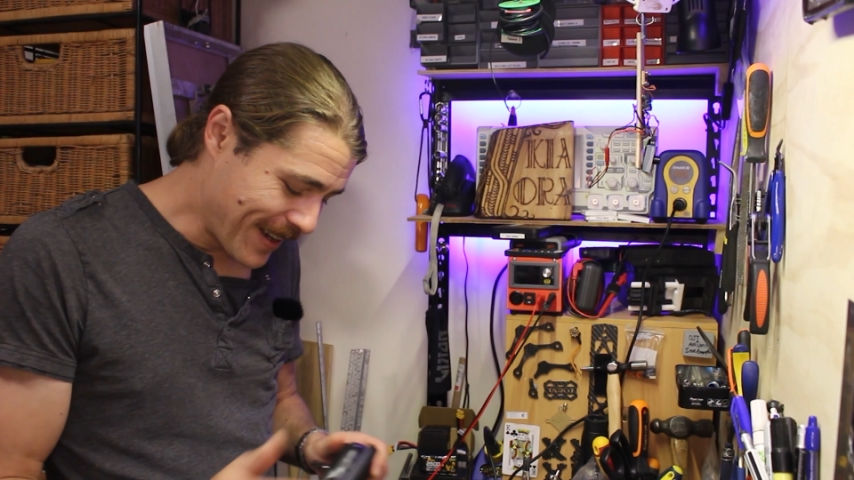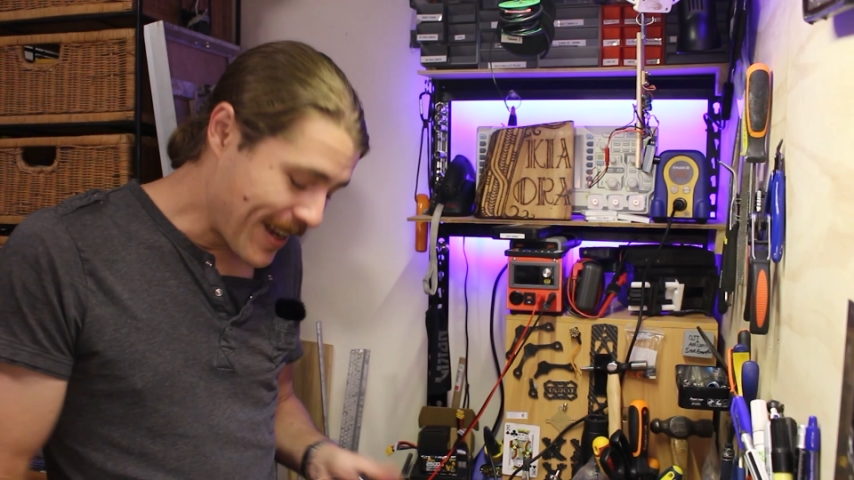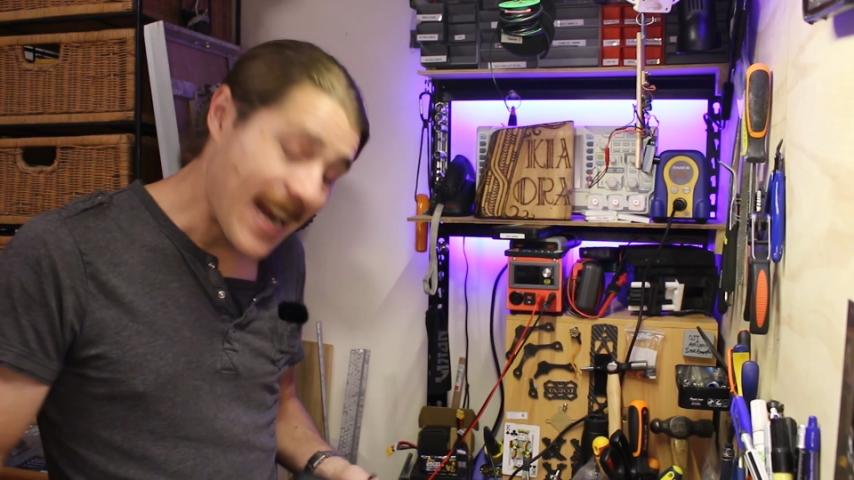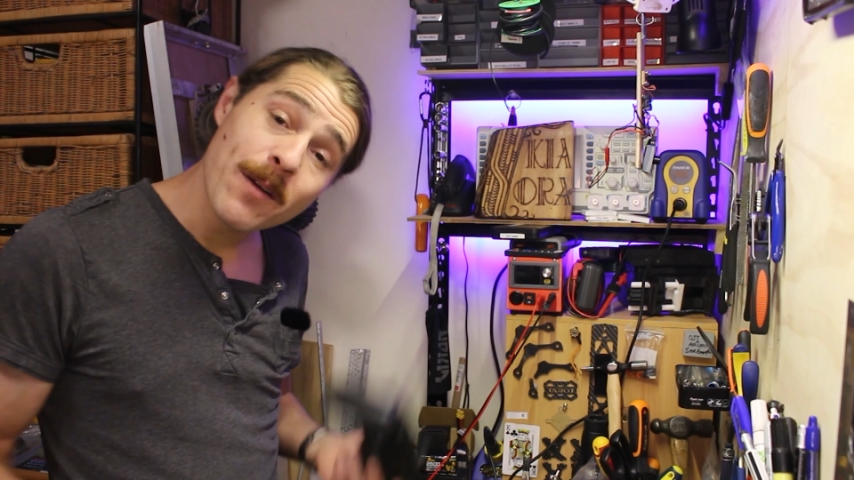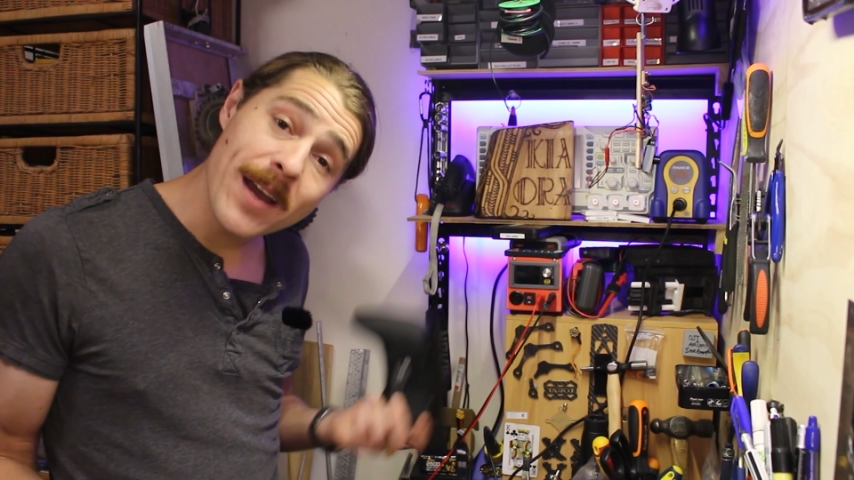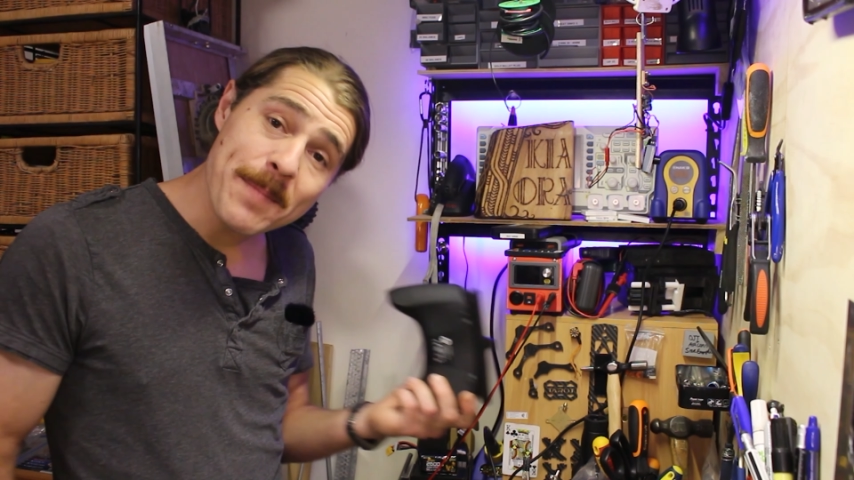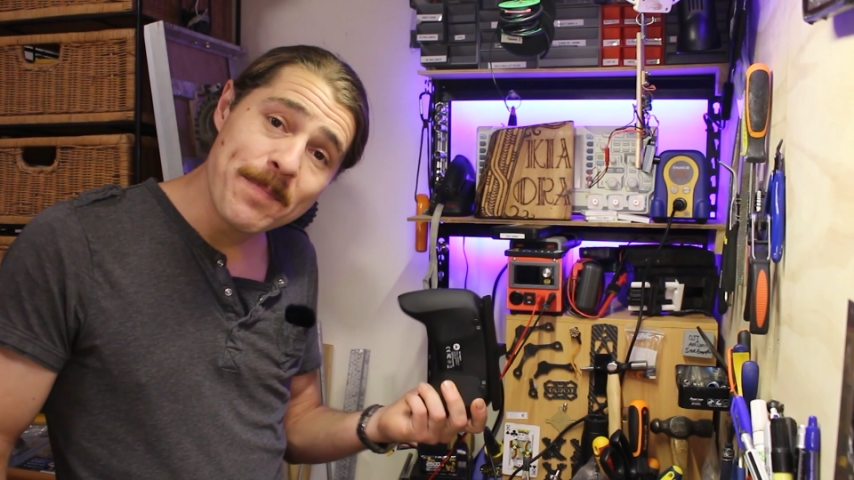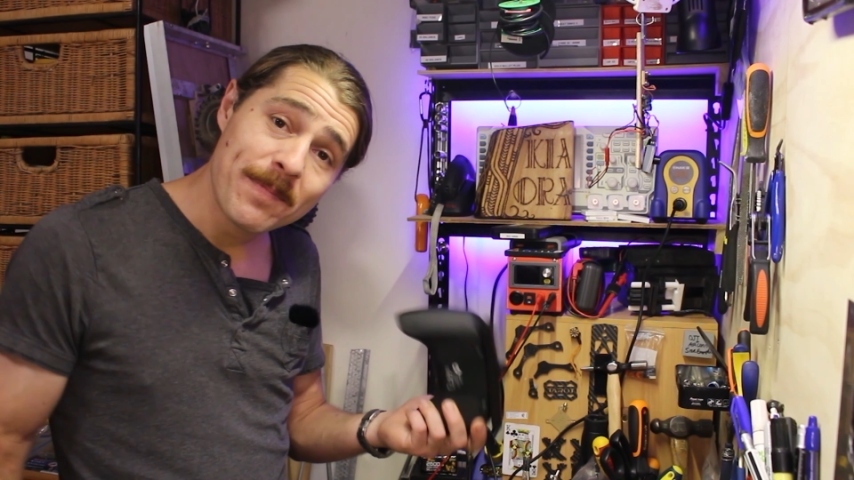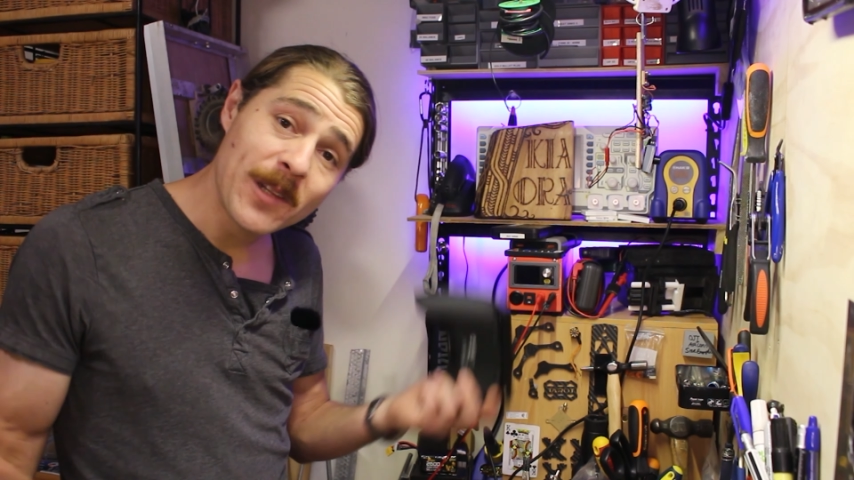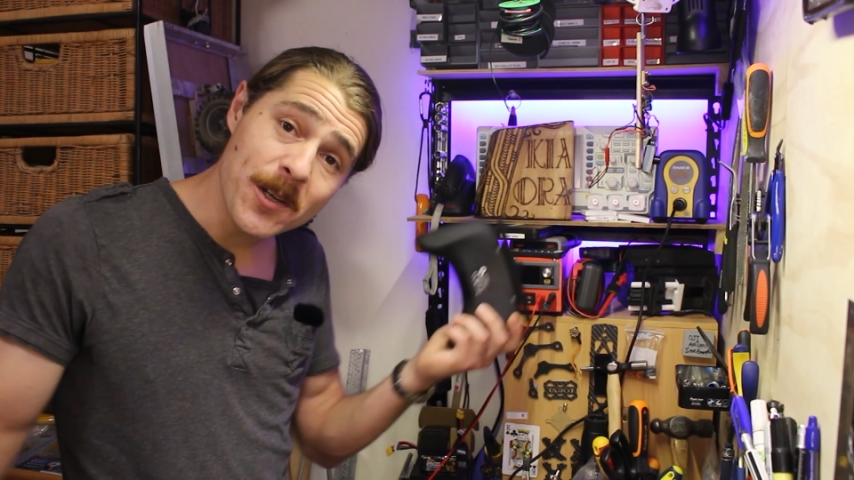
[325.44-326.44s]
Anyway,
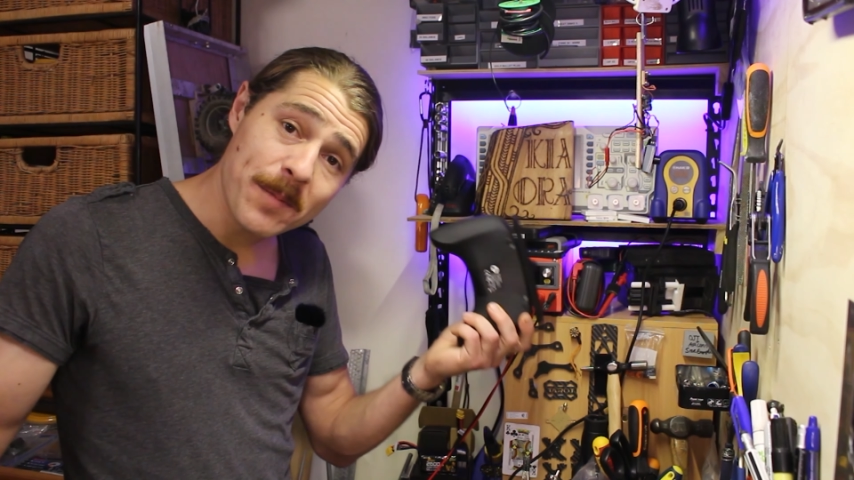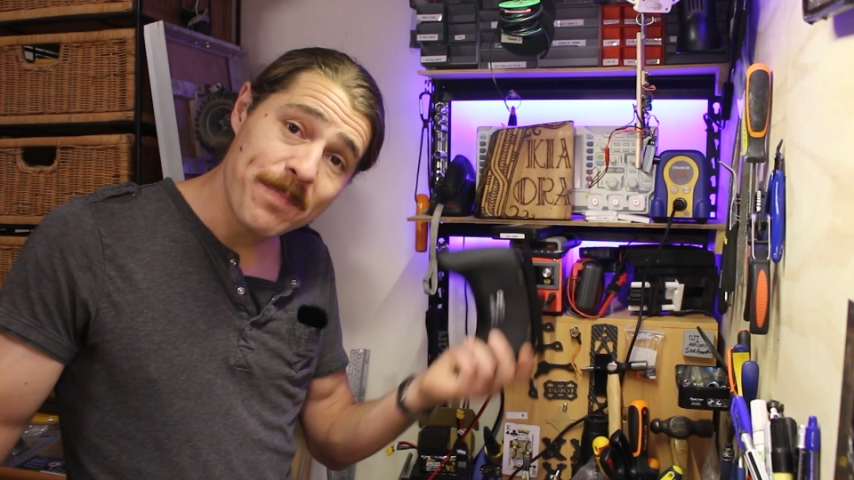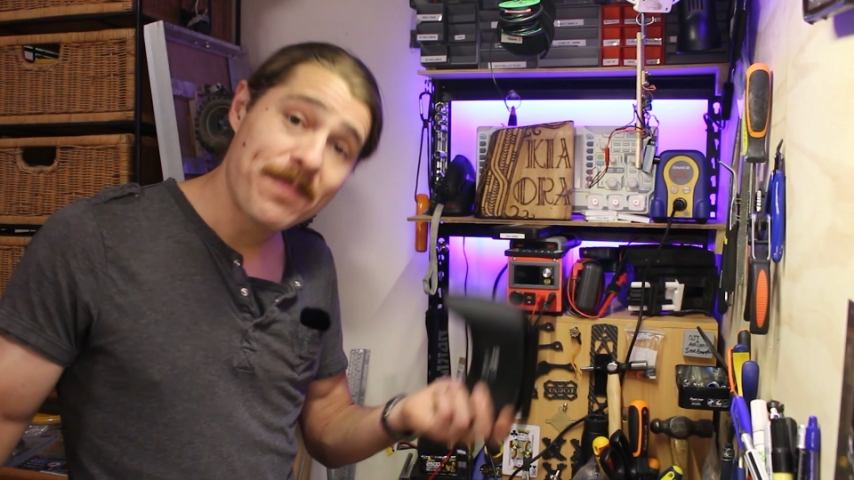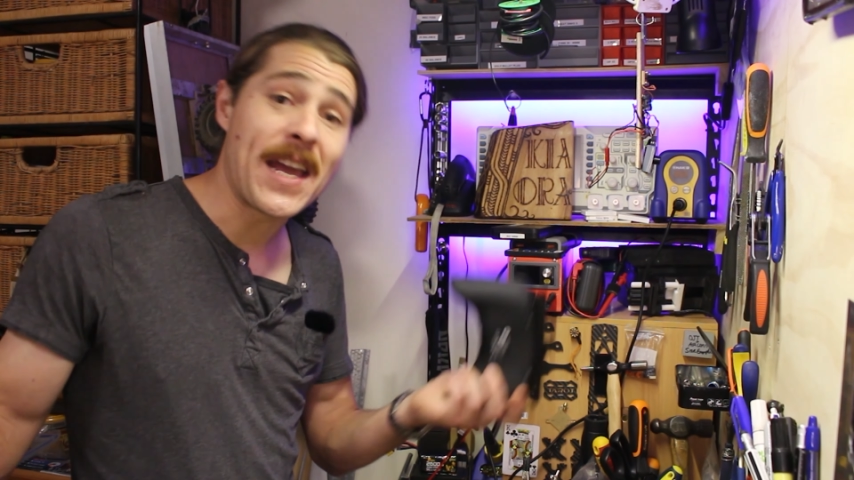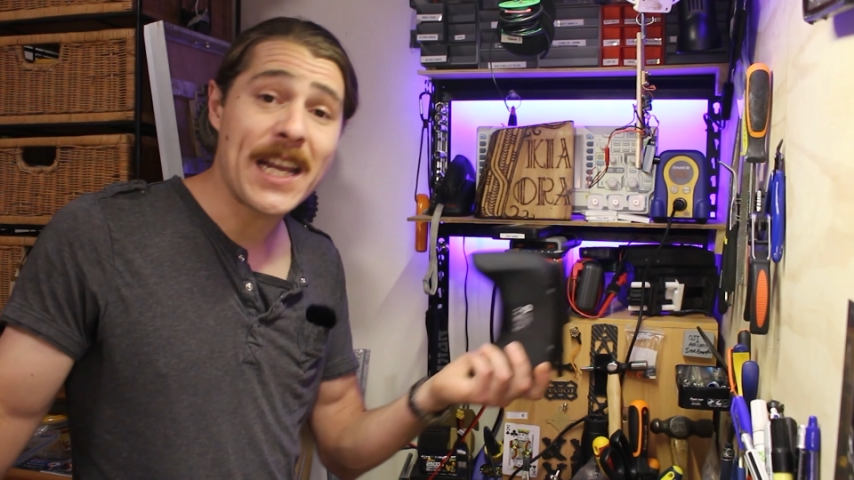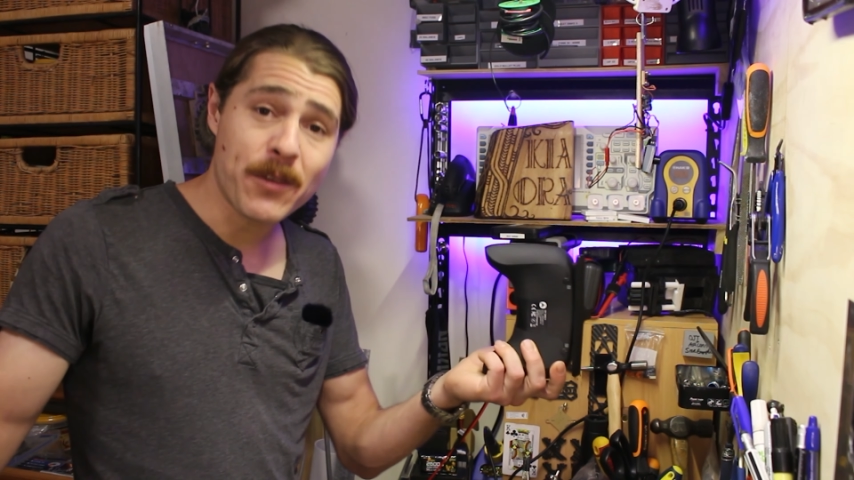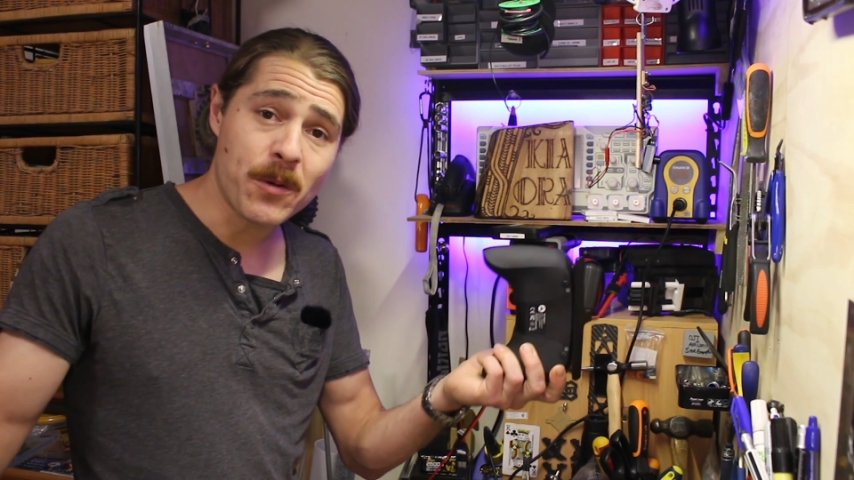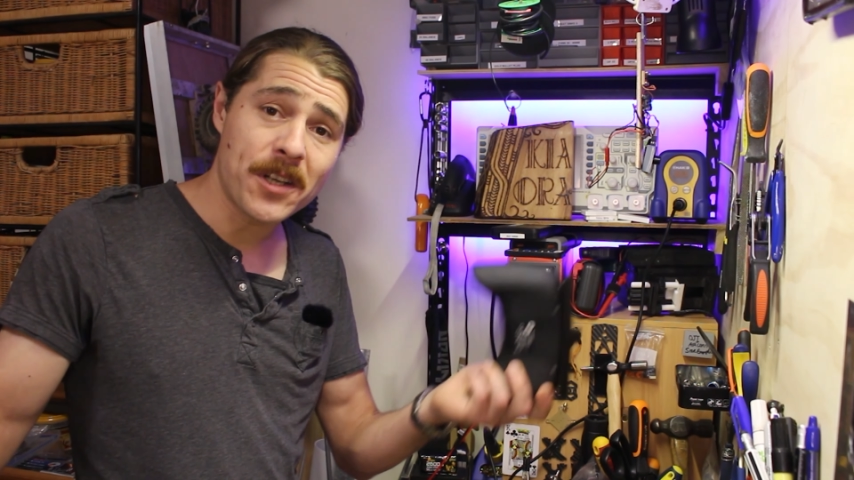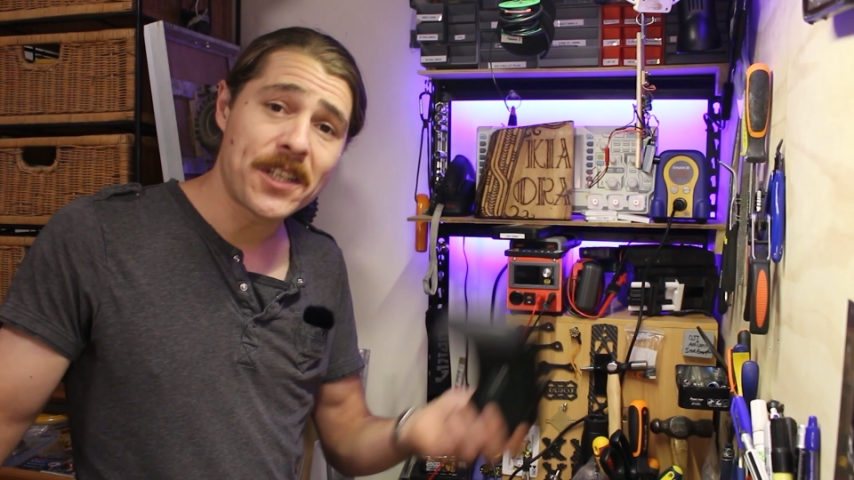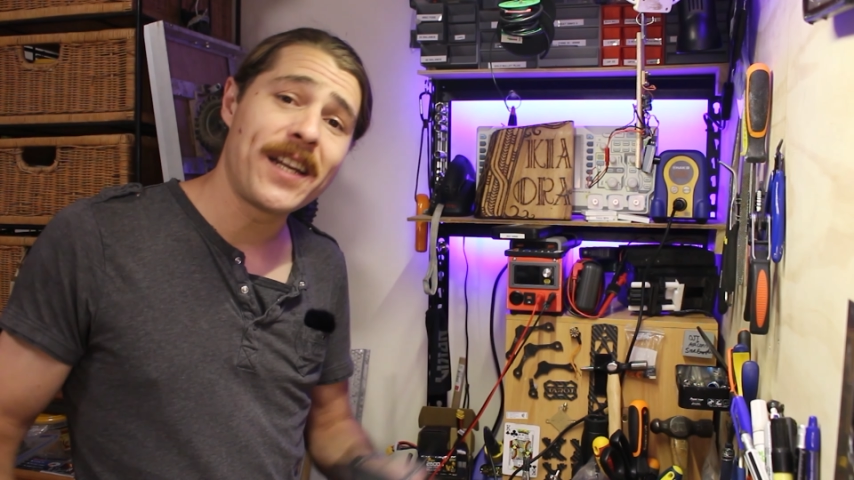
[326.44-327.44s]
look, thank you for
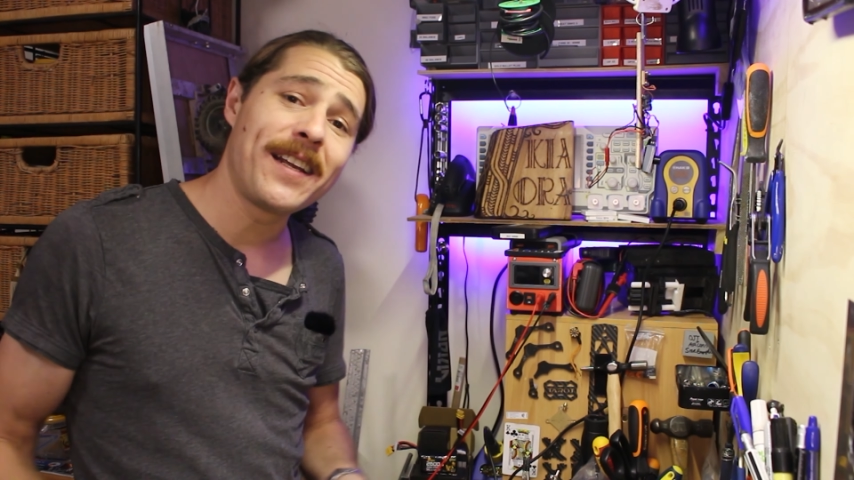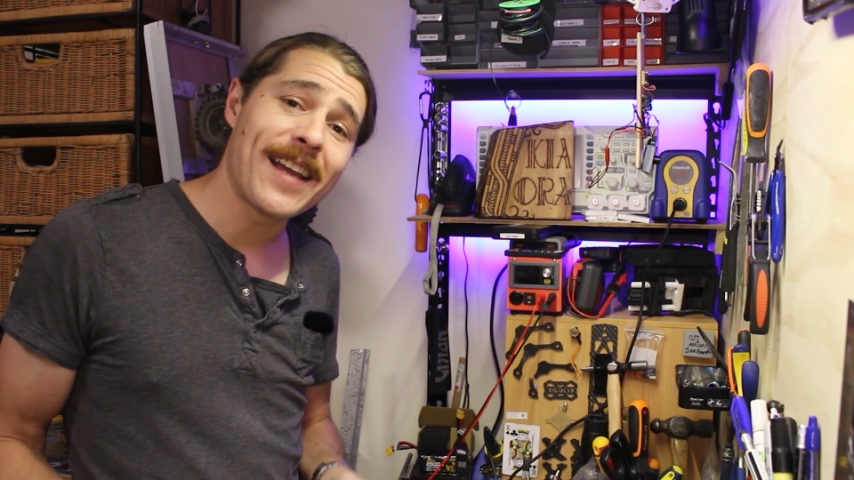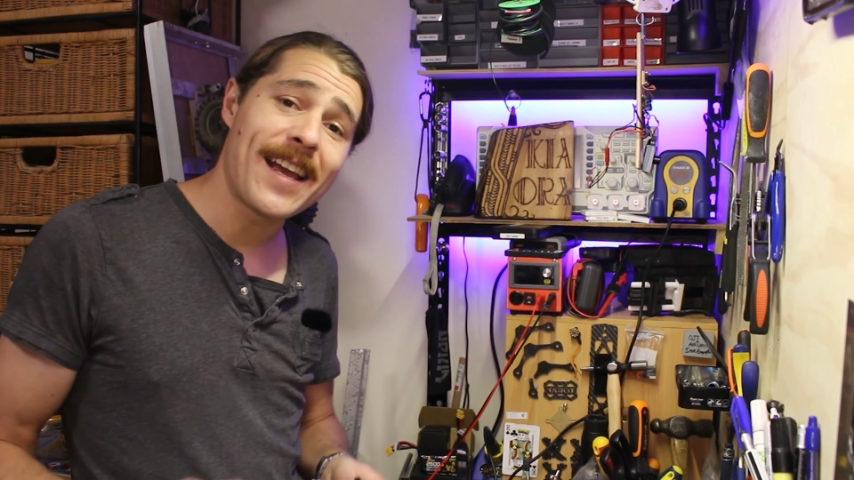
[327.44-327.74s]
watching,